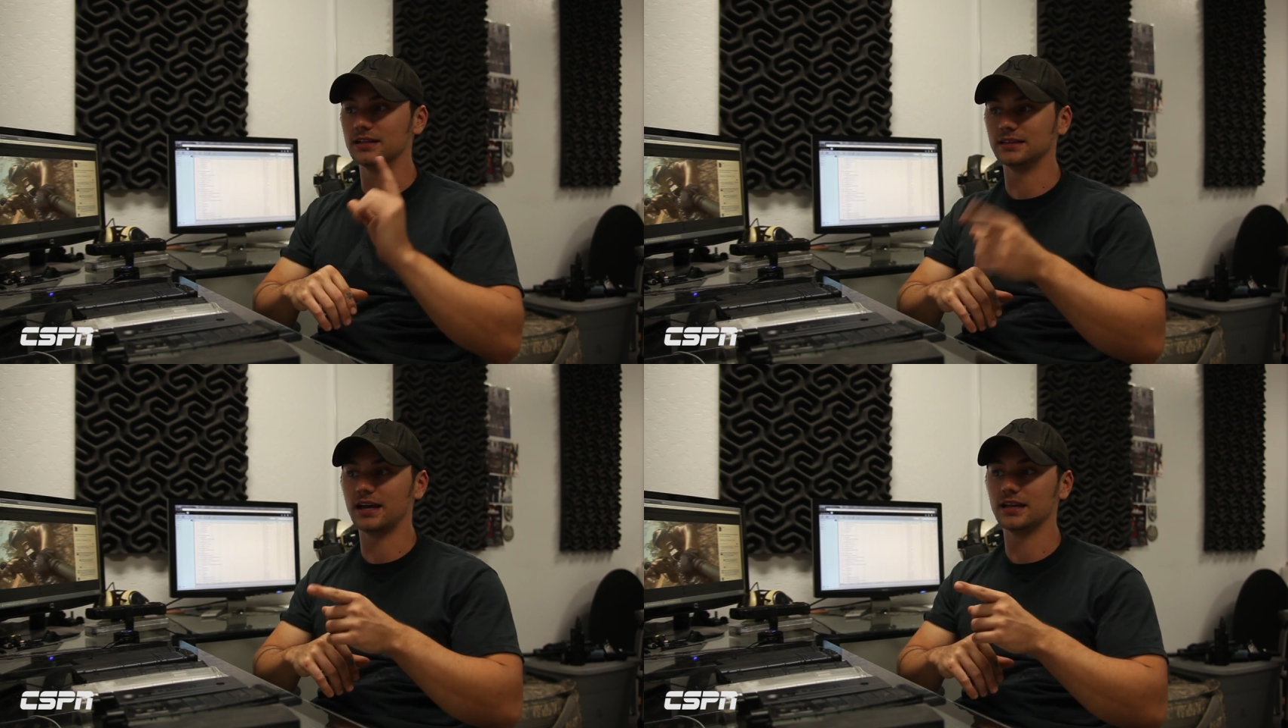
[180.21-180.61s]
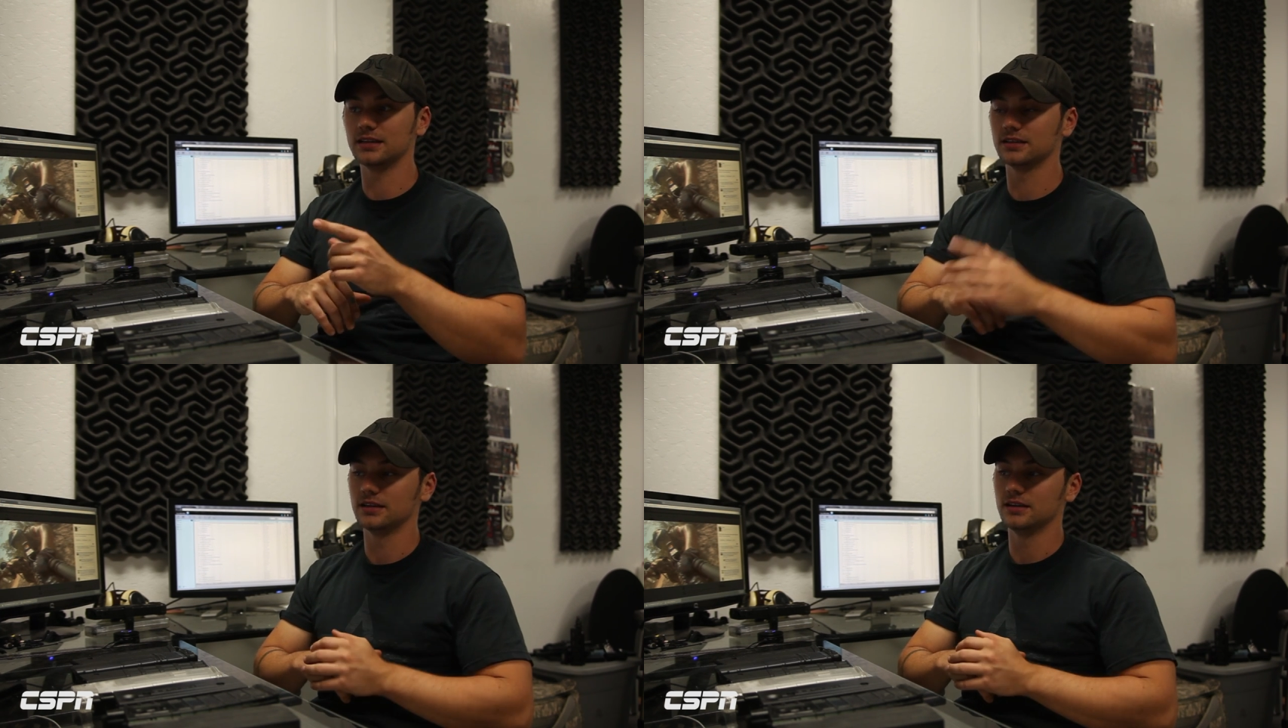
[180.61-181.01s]

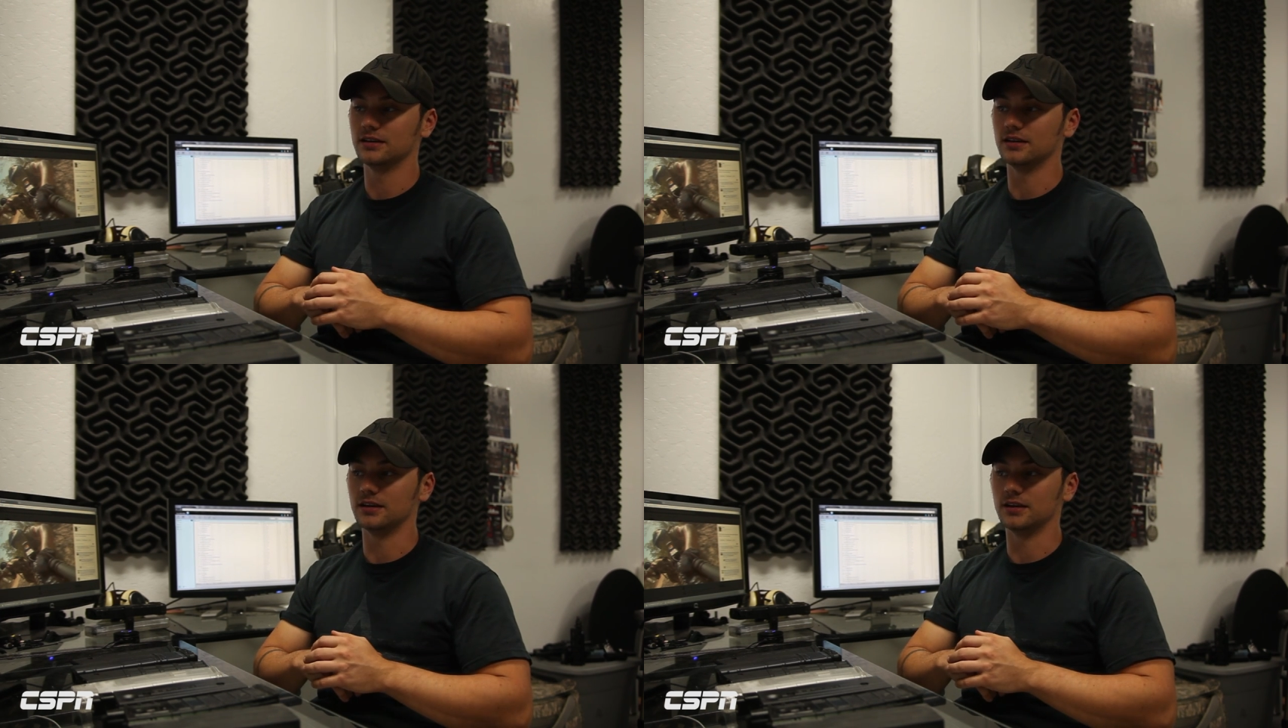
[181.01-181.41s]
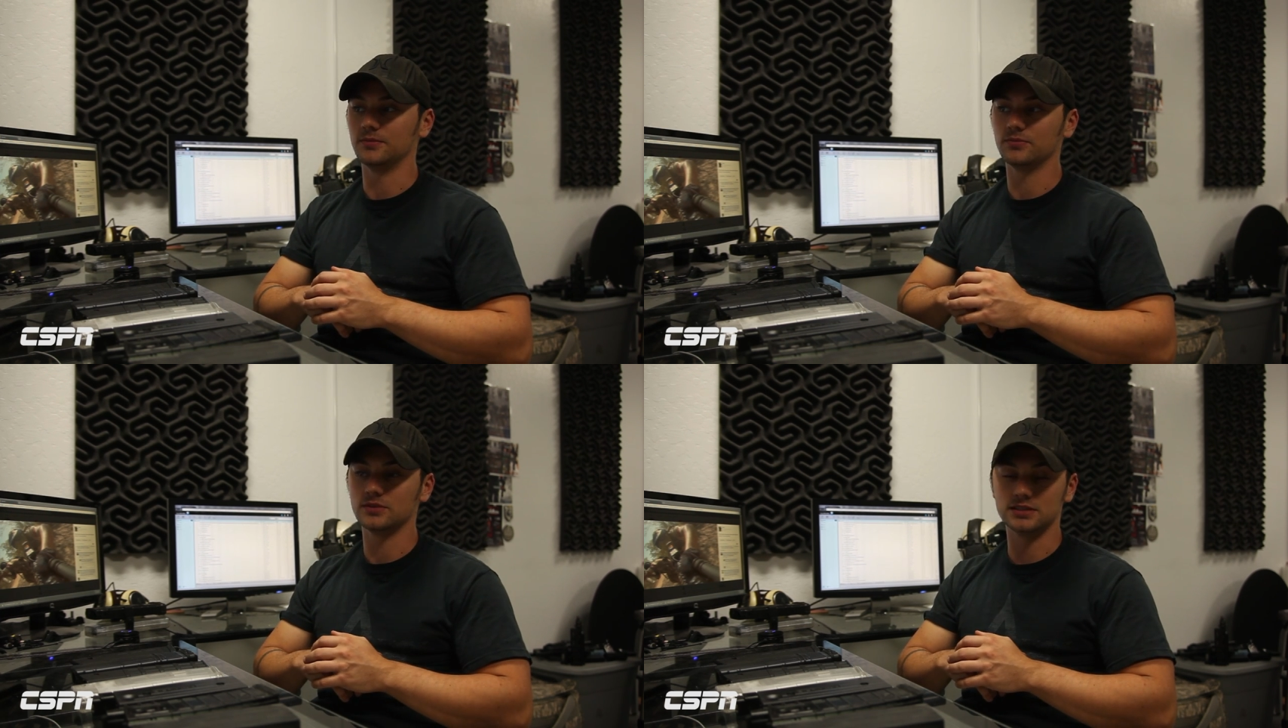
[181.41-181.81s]
like
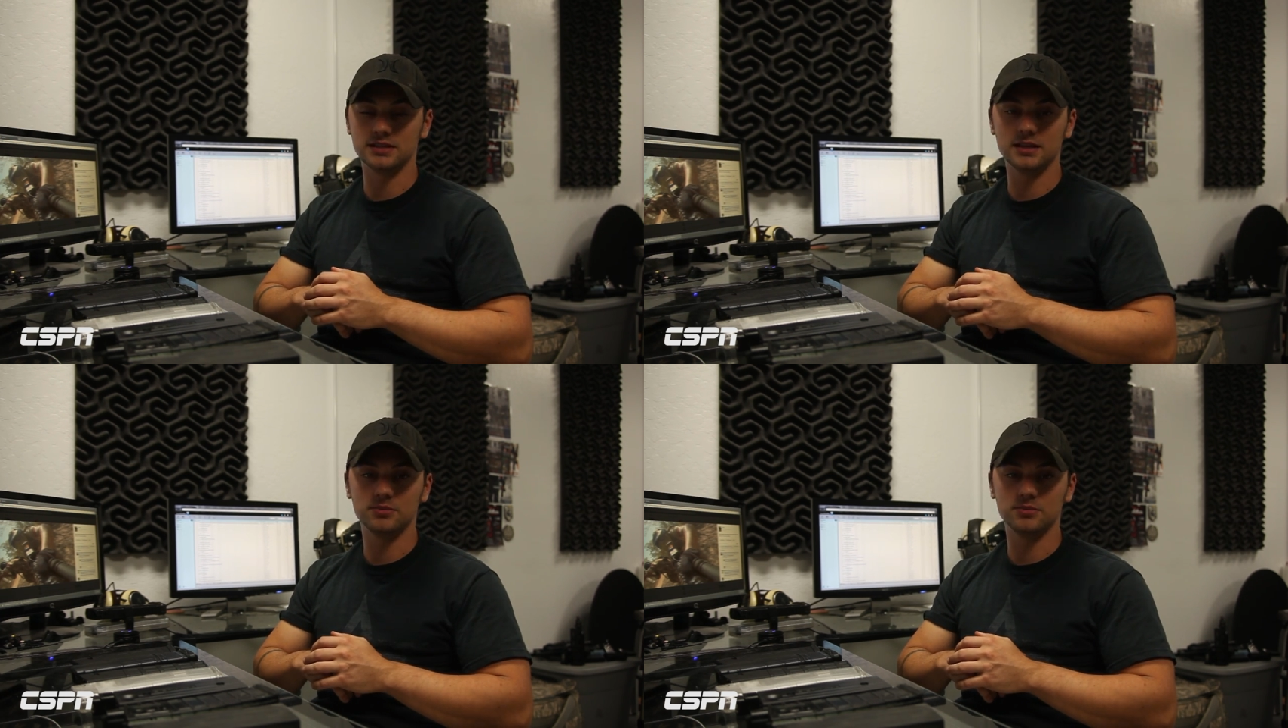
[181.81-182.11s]
um, the Snake